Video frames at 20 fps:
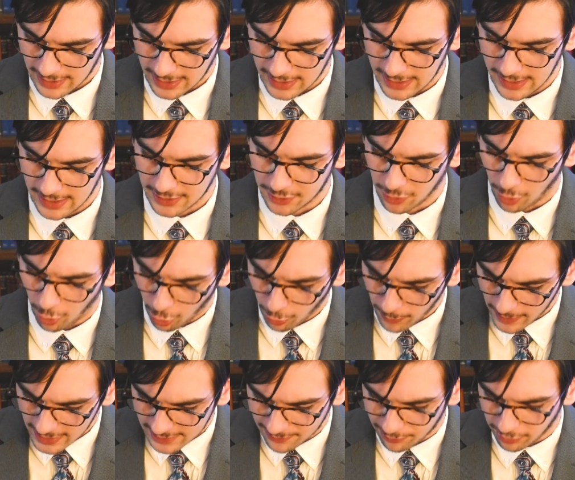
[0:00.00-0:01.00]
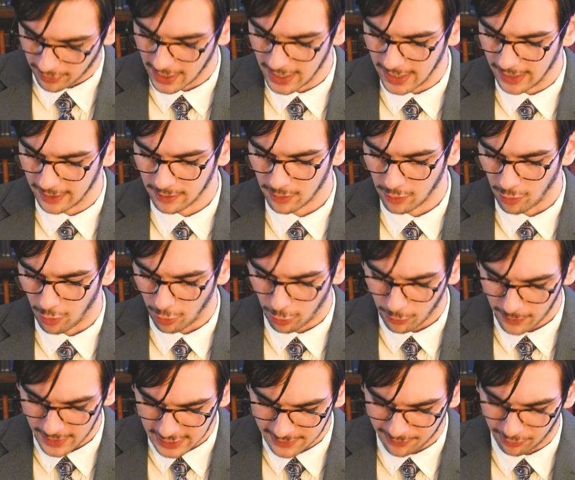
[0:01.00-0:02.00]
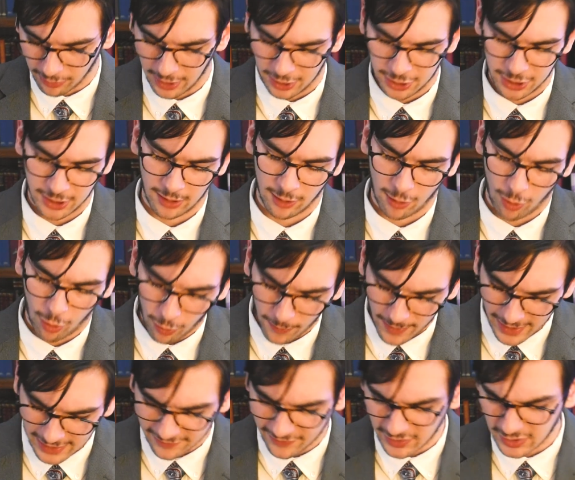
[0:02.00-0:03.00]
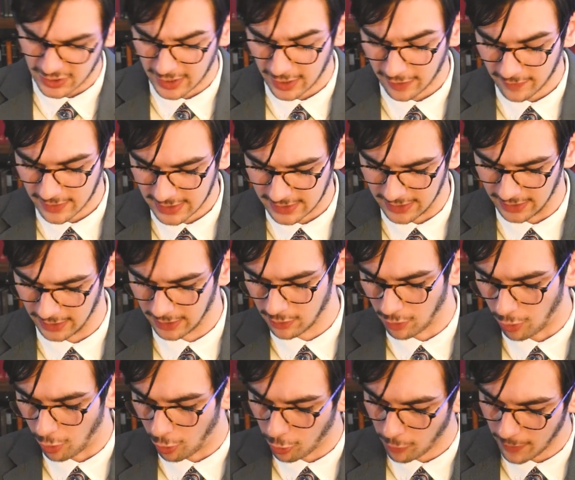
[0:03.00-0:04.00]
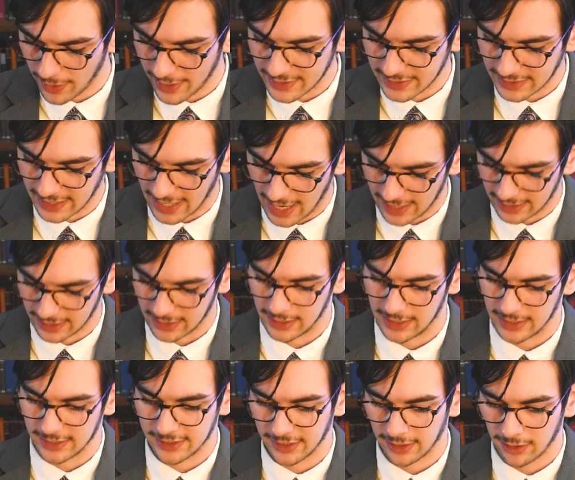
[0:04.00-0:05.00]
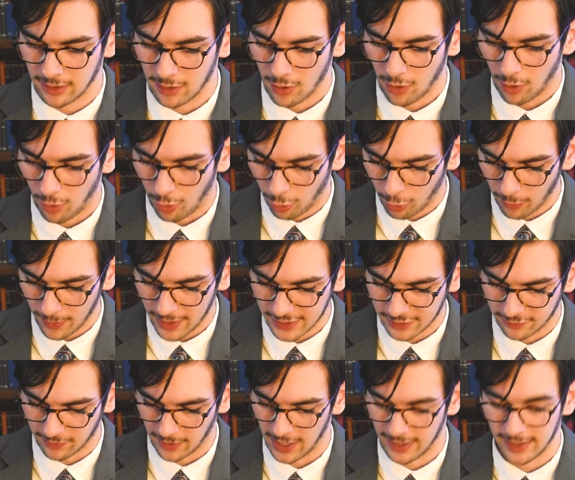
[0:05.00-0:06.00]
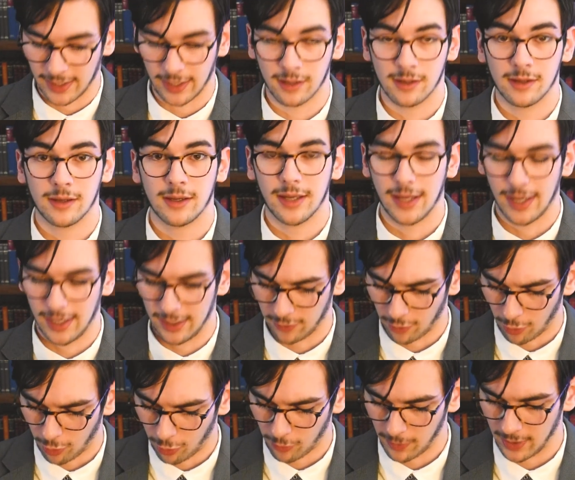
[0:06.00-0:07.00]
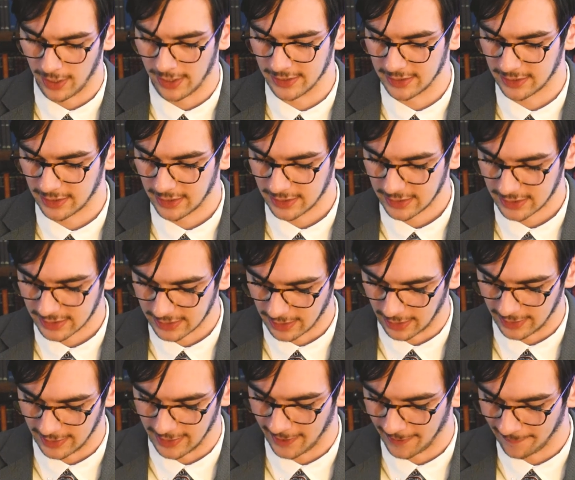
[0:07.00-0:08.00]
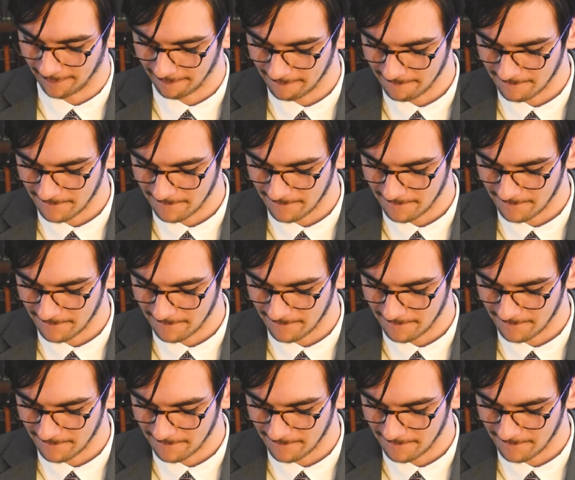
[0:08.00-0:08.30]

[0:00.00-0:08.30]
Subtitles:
he is always praying, always preaching, always visiting the sick, always catechizing, always writing, and always studying.